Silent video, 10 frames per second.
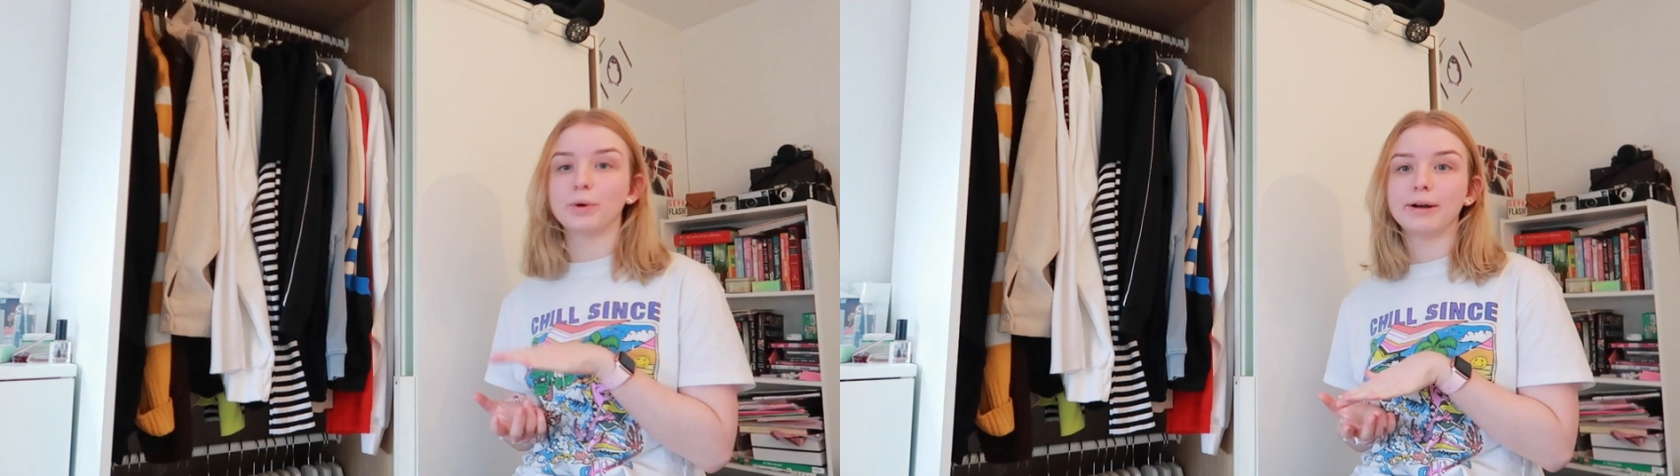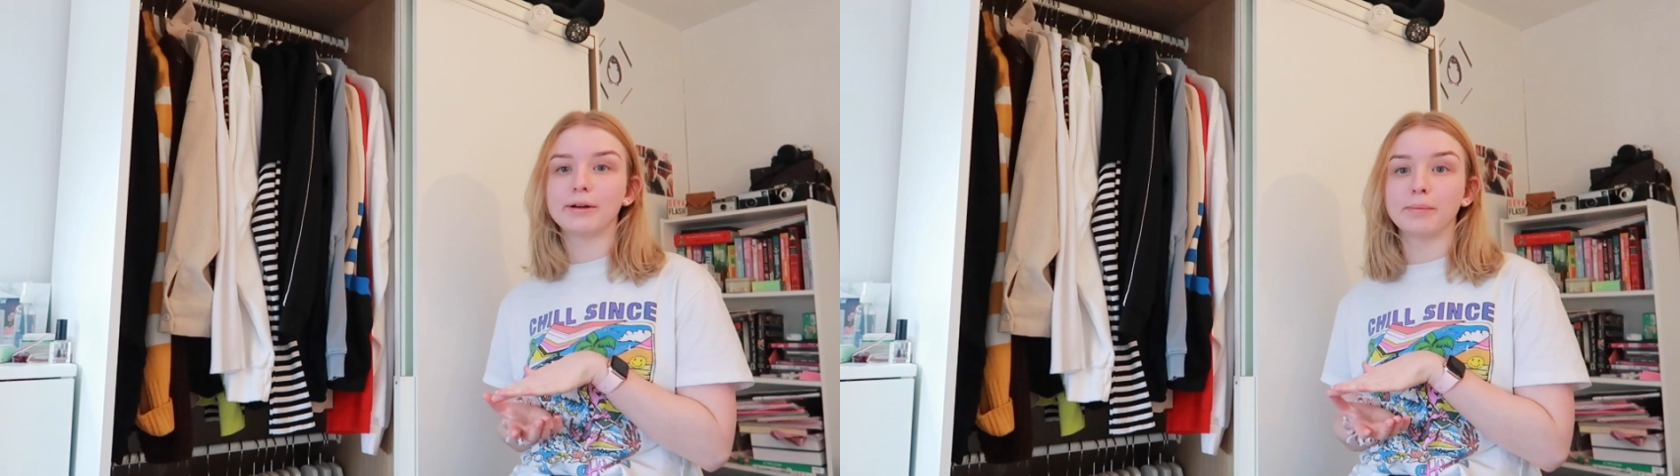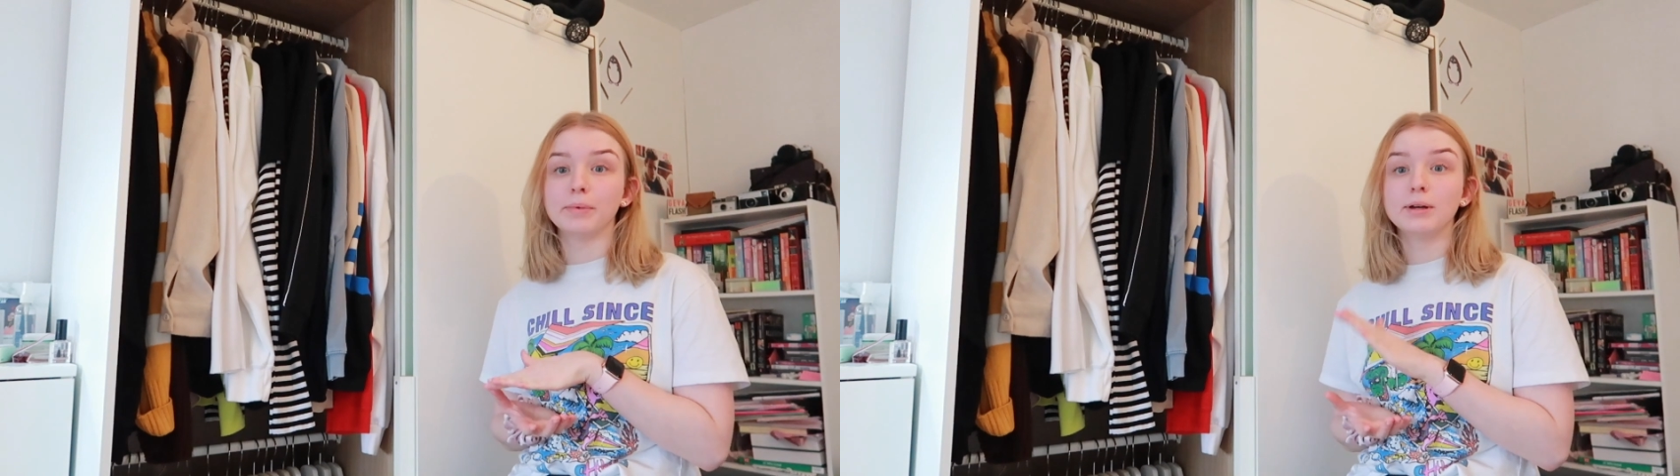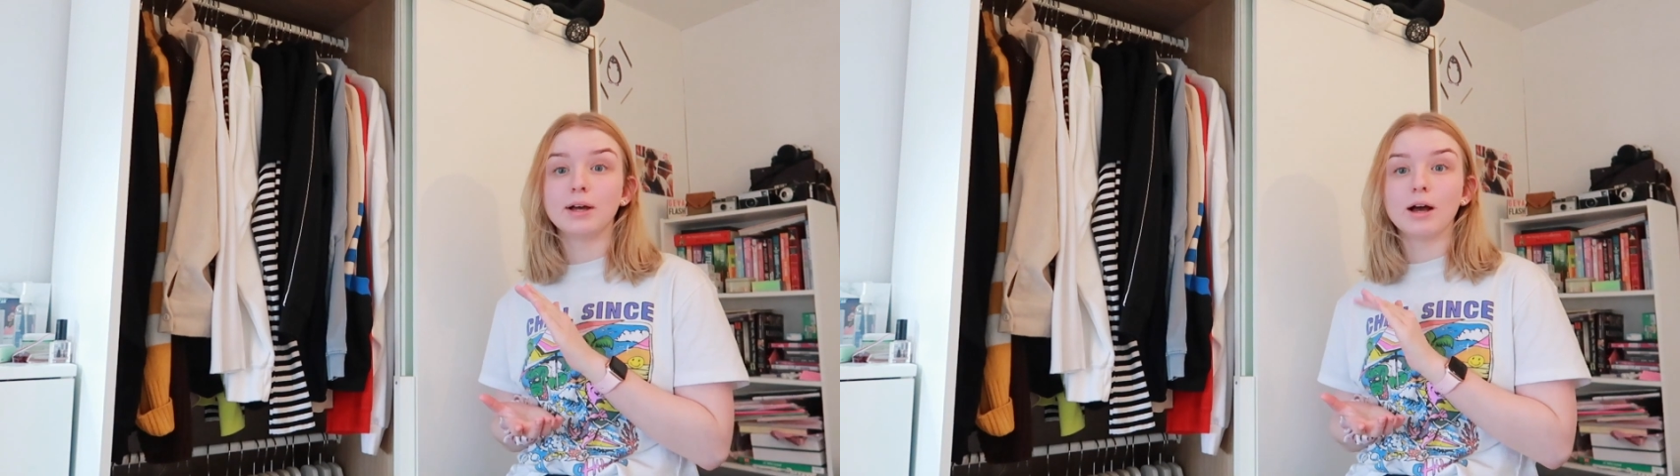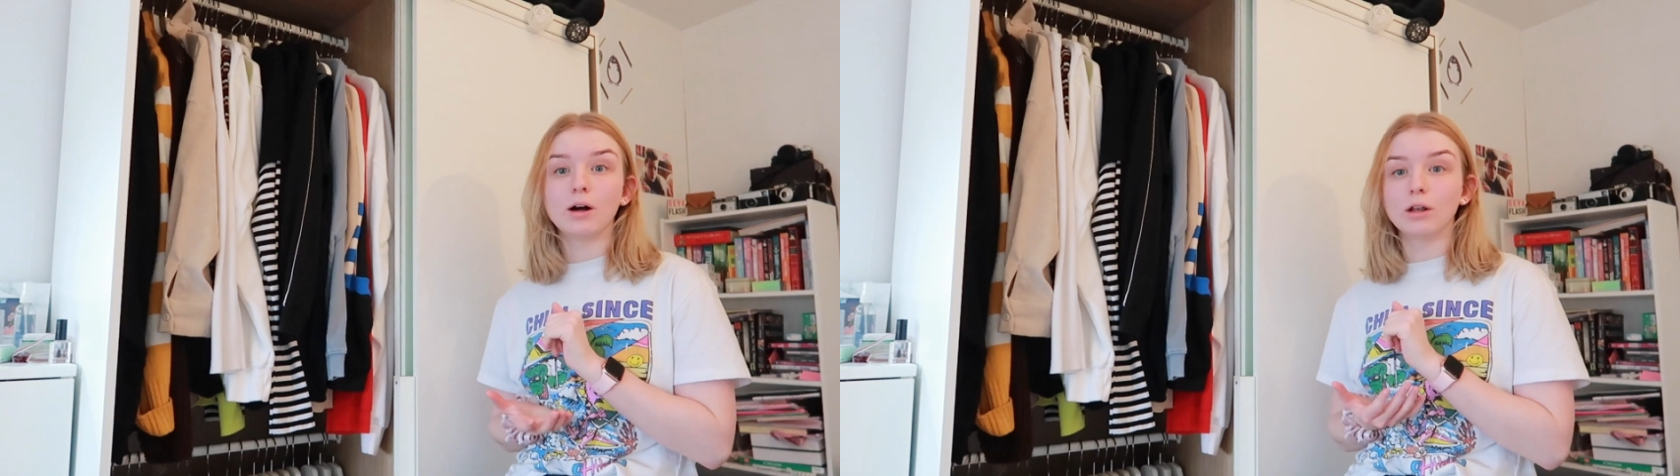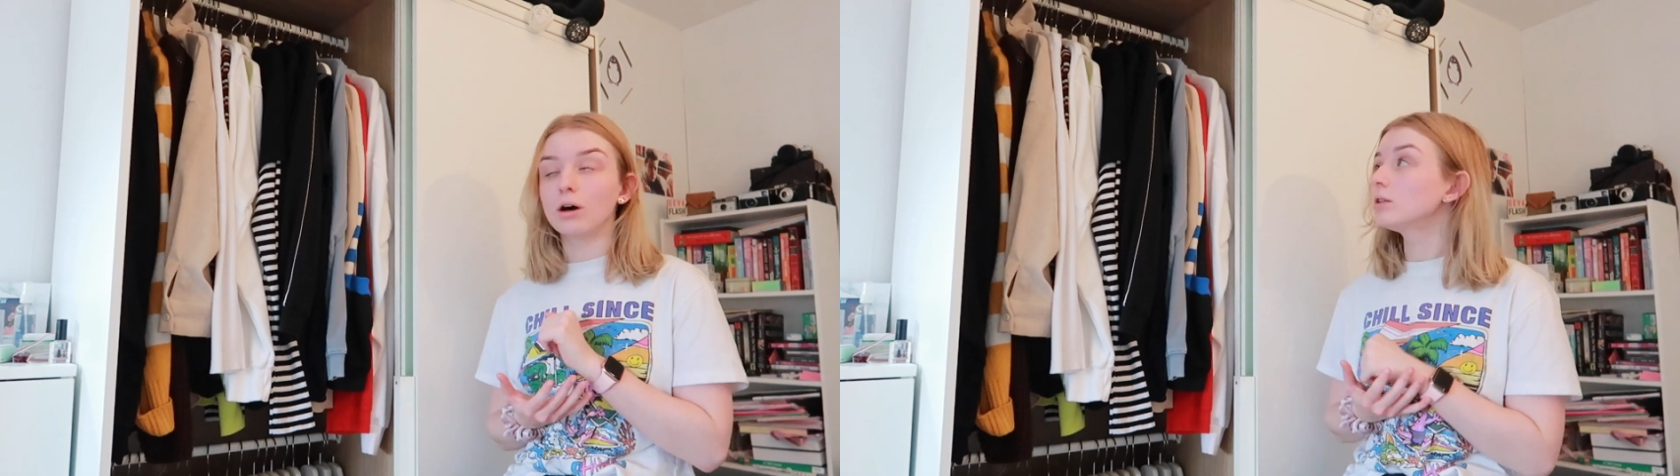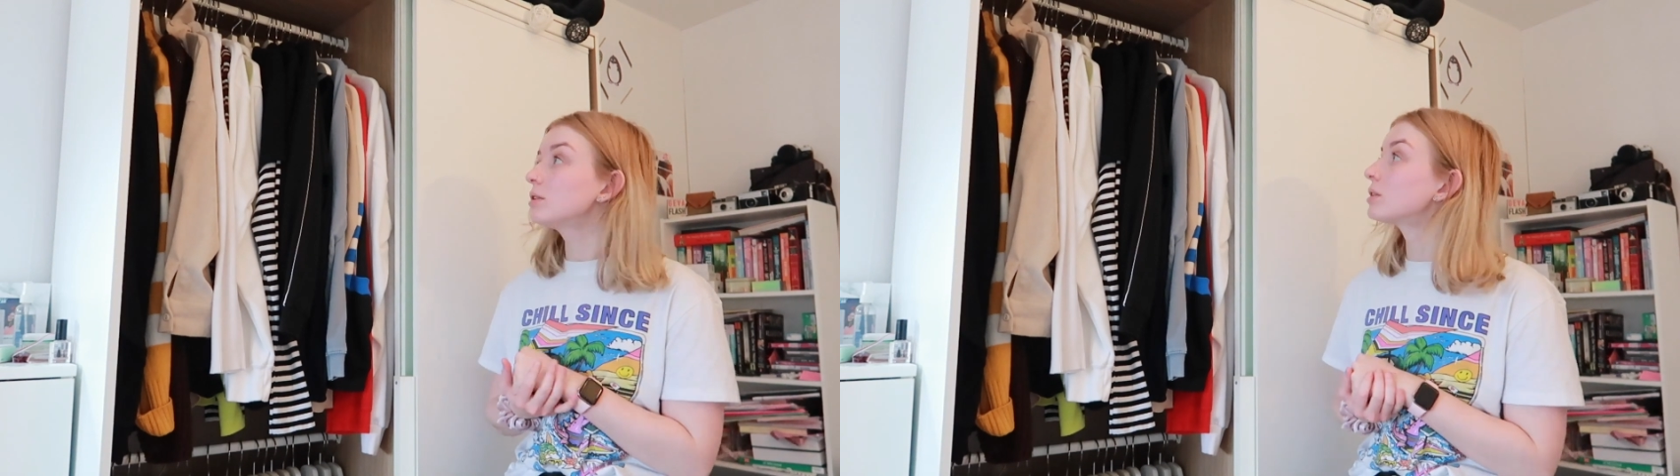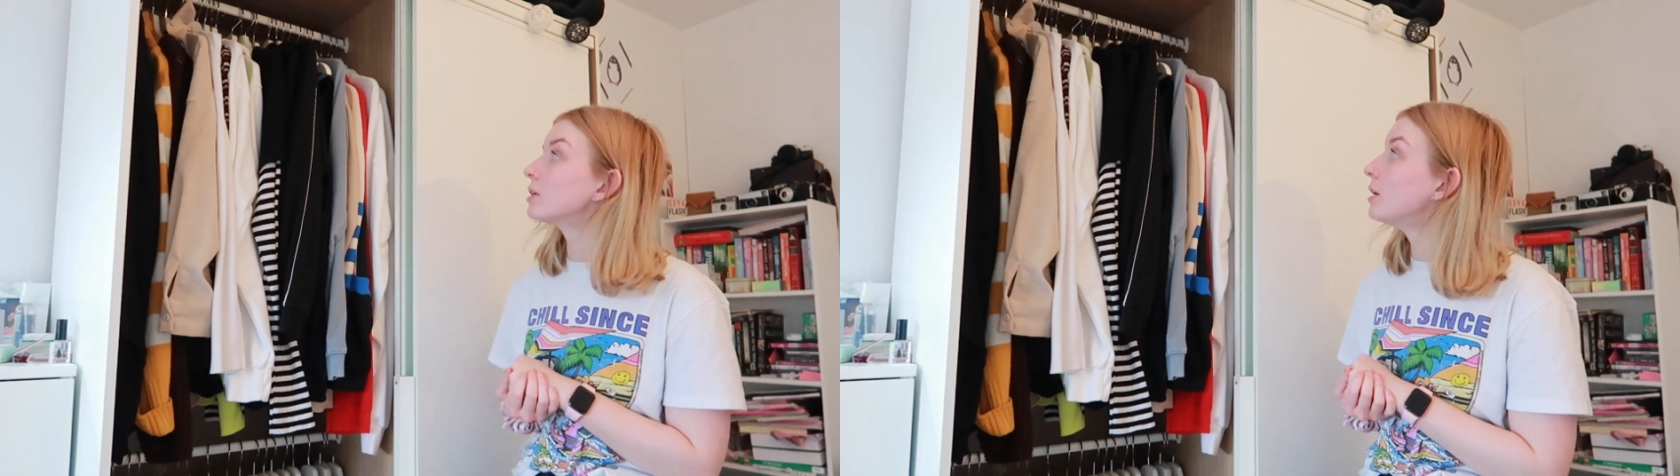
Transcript: wear them a lot.